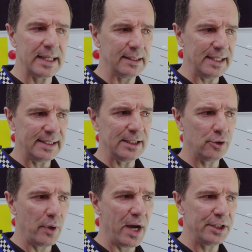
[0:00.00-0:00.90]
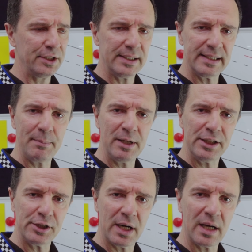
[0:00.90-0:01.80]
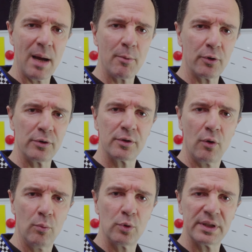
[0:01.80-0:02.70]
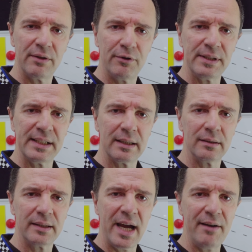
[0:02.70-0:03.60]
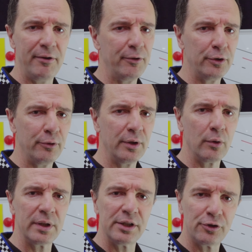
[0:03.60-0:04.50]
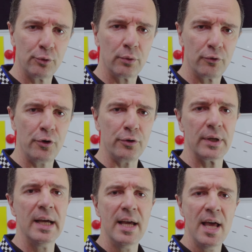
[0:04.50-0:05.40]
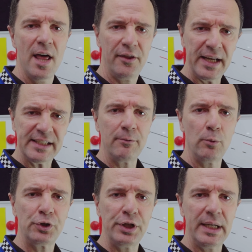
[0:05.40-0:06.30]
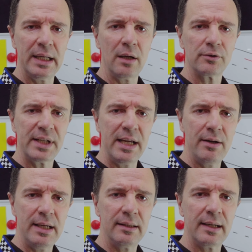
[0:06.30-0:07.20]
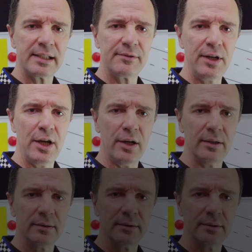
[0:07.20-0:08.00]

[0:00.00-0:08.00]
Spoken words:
And this situation is something that you're going to come across almost every single day, even if you're doing only a short route. Thanks for watching, and I'll see you in the next video.